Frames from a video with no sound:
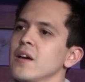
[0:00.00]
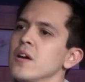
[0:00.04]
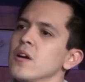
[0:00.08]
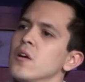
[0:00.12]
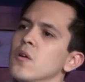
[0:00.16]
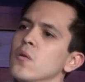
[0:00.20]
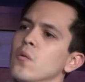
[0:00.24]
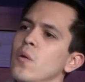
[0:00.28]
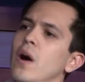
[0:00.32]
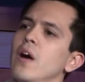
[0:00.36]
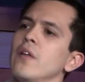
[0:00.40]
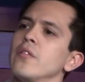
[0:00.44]

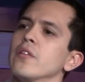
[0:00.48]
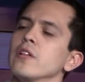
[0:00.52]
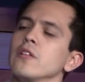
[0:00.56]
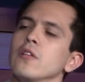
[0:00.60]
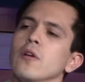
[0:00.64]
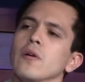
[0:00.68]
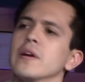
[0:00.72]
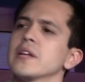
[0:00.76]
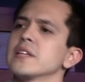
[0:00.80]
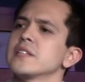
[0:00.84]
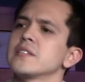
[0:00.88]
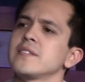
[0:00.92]
while the
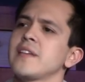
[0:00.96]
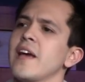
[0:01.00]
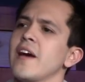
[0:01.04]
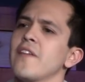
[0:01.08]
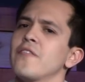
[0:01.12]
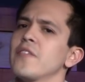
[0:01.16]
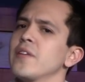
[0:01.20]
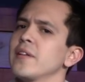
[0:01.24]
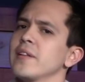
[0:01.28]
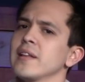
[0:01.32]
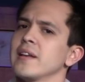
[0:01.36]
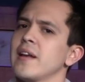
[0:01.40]
Lord is
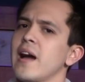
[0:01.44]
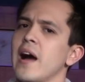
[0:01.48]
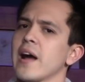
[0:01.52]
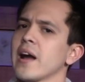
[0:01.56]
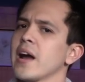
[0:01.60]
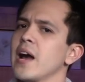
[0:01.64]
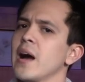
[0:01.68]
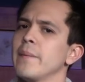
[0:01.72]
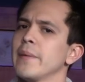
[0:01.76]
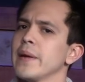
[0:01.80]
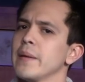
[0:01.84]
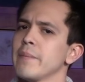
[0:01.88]
definitely not
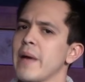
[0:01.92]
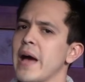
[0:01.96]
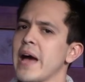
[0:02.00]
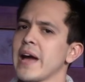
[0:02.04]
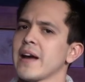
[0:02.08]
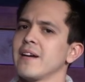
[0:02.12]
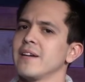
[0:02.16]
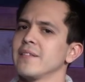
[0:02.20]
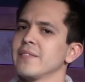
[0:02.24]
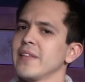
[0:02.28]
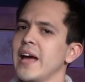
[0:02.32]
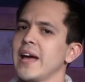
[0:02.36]
coming
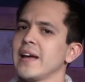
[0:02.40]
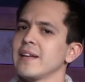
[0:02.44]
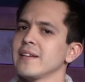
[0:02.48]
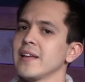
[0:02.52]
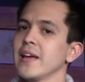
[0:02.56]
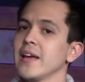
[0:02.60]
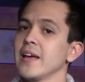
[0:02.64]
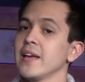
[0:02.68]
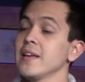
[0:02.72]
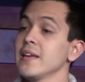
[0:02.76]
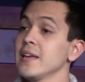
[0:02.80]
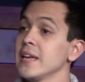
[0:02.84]
back on that
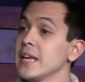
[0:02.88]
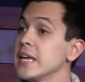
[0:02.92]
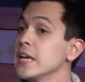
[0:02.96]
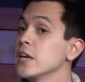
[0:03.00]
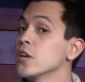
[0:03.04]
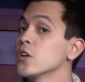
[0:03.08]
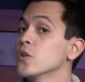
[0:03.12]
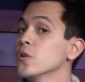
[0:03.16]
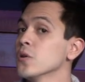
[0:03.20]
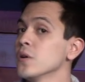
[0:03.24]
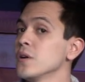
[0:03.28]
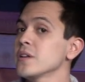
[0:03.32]
day, He
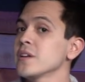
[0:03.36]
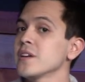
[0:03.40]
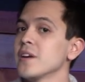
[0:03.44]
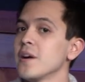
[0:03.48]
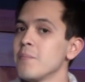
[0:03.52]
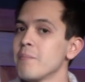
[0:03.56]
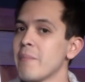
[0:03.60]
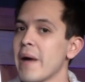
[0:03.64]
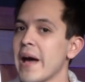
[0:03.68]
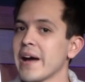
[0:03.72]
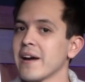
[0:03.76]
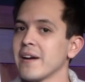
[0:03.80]
could
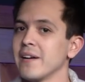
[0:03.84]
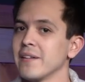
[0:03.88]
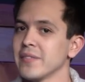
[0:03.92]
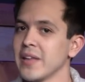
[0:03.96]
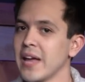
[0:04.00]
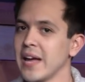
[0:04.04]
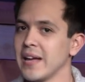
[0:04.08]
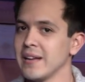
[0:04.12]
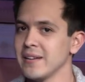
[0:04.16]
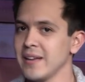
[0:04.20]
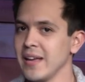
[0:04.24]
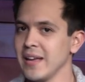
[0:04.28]
come back on
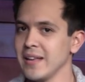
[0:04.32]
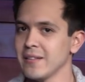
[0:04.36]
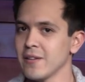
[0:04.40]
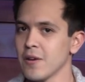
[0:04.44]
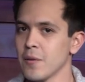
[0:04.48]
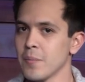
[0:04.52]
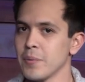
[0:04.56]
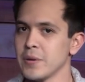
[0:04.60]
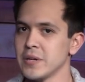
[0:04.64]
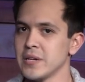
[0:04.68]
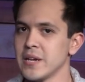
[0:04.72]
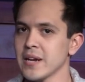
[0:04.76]
that day,
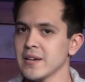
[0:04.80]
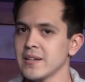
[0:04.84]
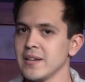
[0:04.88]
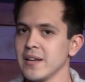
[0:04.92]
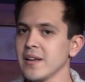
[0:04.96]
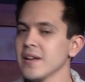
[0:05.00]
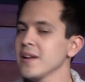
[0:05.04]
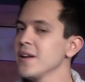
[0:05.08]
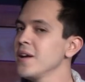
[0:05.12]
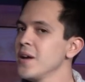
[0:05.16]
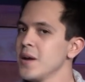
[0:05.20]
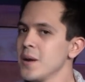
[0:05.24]
they're
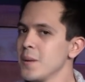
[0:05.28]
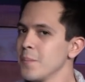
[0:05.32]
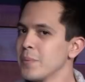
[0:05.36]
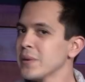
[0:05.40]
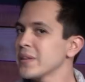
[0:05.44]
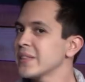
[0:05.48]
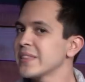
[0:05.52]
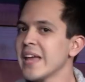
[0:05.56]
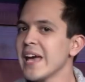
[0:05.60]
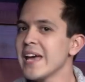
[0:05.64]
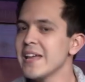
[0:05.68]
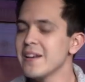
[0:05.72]
predicting,
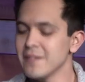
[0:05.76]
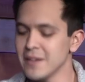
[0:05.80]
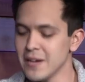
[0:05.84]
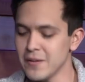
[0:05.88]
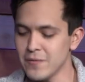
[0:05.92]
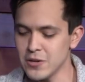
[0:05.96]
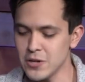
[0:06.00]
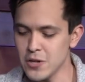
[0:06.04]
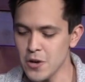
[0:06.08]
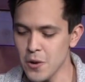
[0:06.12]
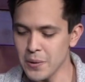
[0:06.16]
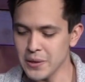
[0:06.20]
but they don't
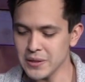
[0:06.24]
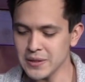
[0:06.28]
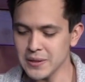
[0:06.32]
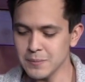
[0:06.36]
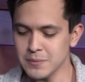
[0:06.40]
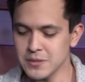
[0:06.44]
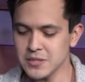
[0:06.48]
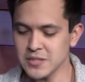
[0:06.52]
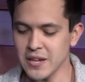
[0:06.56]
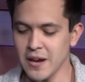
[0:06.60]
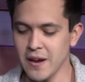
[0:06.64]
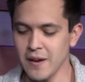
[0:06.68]
even know it
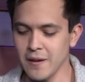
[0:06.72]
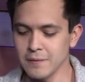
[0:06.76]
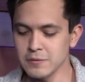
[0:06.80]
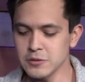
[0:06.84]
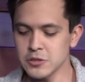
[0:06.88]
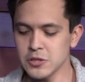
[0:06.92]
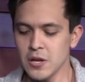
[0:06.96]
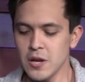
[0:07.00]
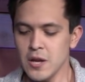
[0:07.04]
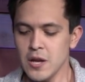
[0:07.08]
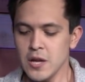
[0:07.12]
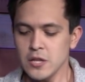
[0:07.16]

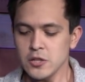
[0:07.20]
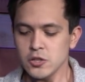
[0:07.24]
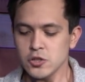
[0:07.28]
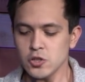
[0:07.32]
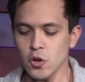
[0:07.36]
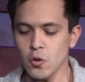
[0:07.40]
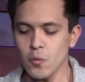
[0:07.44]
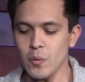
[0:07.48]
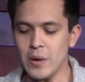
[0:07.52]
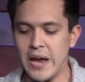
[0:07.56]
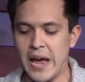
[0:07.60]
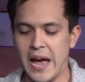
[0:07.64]
themselves.
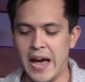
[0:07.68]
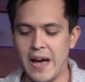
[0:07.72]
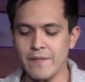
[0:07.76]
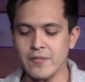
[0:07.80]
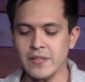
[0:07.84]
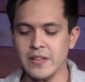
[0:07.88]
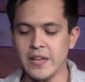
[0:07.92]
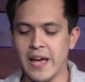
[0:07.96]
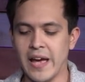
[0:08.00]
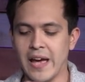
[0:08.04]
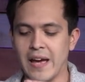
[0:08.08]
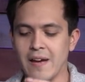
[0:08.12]
So we have
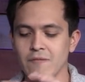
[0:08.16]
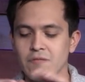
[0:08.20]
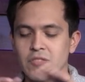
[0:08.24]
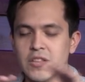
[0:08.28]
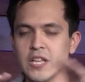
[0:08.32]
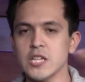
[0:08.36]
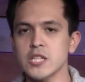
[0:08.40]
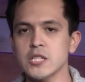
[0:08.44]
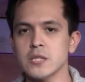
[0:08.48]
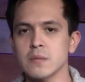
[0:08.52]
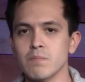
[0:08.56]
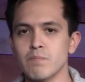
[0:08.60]
to have
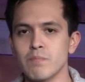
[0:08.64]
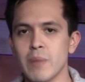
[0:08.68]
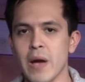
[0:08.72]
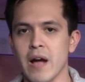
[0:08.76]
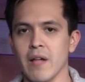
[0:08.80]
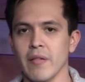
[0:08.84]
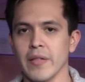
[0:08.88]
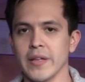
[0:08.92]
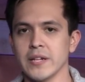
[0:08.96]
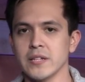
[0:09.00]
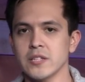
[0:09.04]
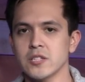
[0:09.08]
this
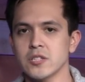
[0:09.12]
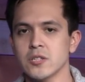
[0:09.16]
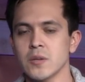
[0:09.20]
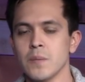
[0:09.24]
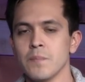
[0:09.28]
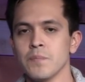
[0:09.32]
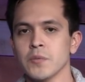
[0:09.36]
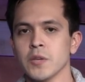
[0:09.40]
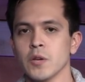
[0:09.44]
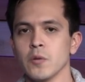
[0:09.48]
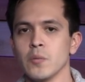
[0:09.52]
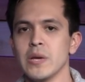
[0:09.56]
balance.
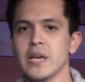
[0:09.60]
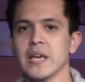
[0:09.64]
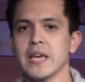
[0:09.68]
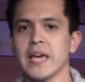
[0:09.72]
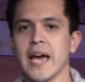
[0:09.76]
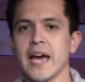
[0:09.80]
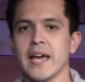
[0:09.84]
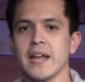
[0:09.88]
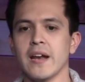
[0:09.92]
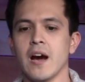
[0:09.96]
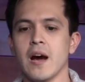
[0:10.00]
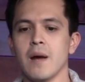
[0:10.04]
We
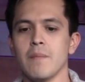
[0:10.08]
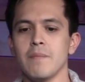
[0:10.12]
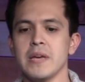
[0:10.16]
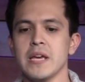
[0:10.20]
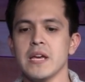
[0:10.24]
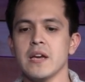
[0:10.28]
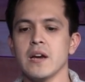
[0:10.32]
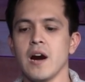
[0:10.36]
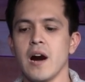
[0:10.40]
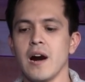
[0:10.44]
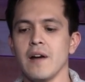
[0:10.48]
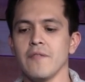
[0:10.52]
cannot be
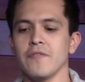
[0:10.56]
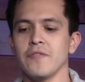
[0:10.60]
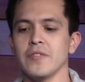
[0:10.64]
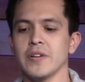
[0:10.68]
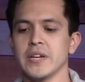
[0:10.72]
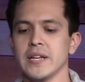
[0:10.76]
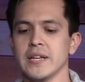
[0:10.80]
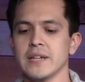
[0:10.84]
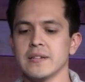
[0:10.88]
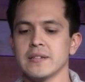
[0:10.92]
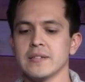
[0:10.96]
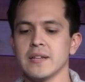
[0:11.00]

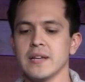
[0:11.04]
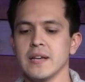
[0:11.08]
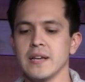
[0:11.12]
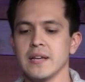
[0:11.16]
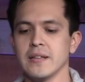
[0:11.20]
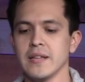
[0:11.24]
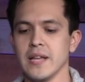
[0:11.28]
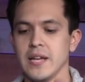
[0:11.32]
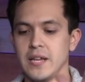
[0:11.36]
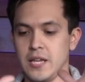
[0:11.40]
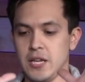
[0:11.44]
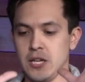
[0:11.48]
confident
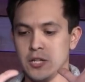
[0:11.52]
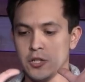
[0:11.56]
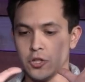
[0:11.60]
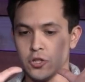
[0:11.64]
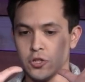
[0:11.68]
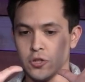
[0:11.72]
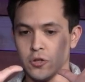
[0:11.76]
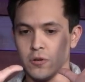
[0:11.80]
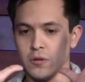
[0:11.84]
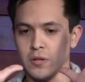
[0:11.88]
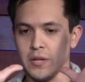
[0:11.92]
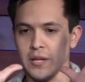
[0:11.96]
that He is
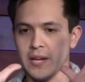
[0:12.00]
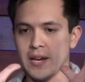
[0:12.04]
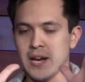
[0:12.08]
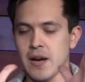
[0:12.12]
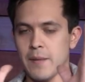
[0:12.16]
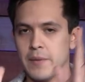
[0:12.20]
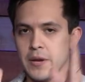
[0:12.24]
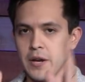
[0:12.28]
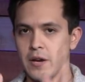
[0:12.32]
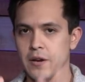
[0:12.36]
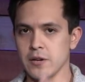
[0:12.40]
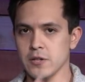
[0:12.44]
certainly
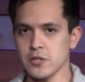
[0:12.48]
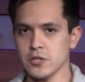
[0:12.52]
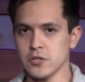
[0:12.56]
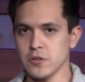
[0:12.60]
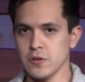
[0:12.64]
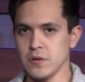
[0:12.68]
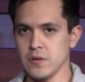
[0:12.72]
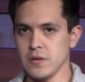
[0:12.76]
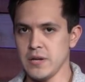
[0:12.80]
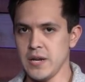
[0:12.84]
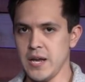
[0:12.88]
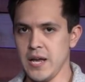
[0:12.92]
coming on a
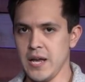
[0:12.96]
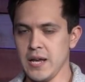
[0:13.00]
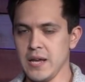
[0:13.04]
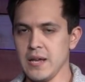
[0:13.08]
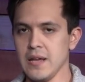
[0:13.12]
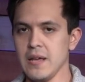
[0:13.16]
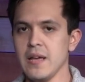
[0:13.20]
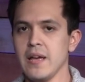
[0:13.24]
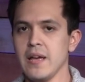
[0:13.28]
certain day,